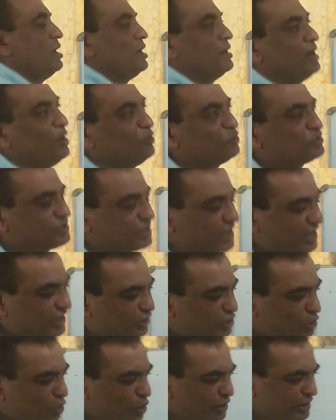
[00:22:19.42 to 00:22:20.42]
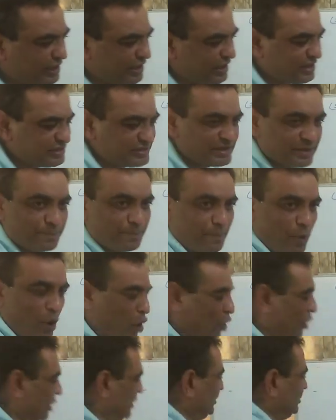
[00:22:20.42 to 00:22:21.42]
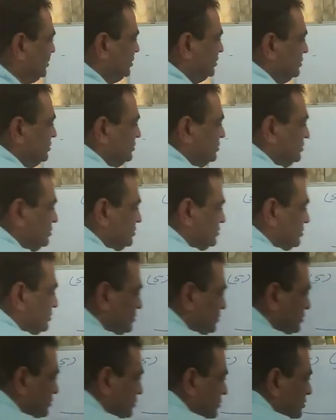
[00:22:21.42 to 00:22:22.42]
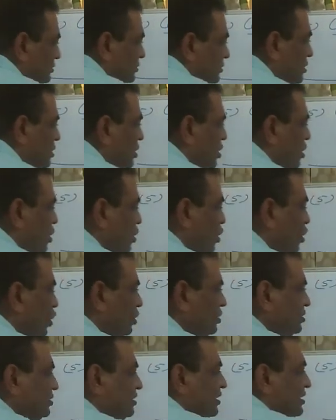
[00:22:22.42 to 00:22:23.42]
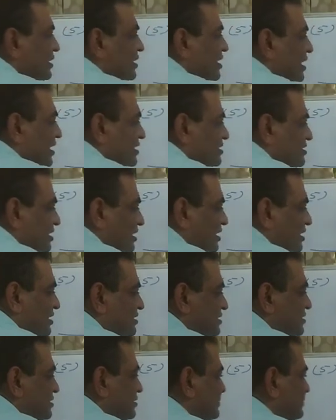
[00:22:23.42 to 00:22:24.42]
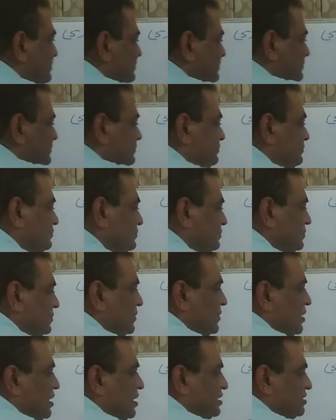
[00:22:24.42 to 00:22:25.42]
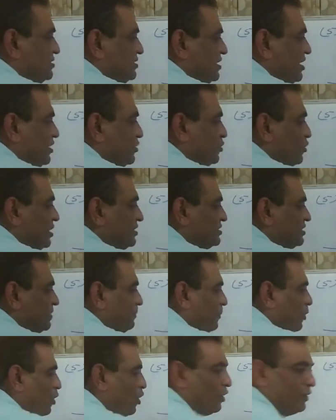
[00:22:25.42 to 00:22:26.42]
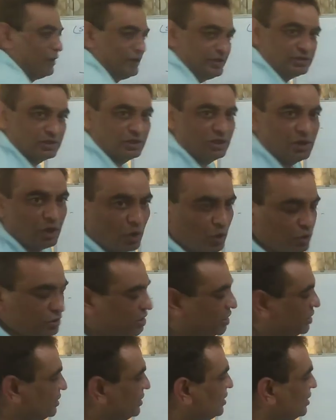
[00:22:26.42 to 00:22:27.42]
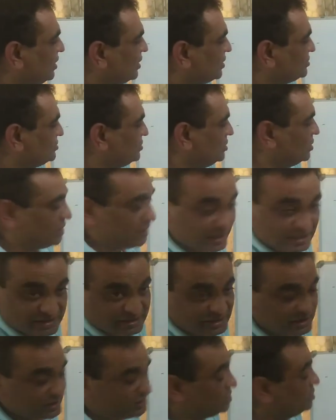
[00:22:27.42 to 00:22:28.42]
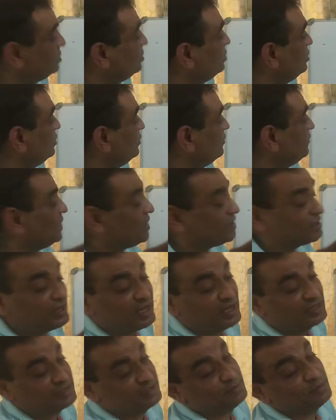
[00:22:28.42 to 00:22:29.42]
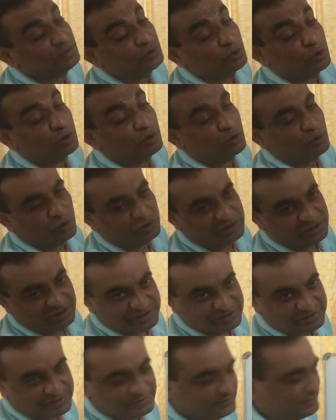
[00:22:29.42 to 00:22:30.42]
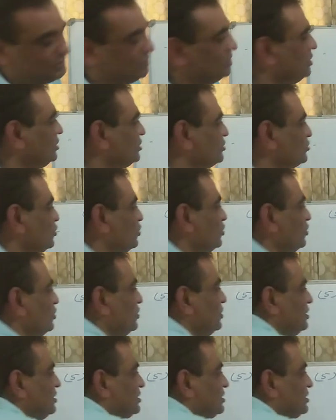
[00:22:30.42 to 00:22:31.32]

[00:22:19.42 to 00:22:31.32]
Now centroid is a point on the real axis. Centroid is a point on the real axis where the asymptote crosses. So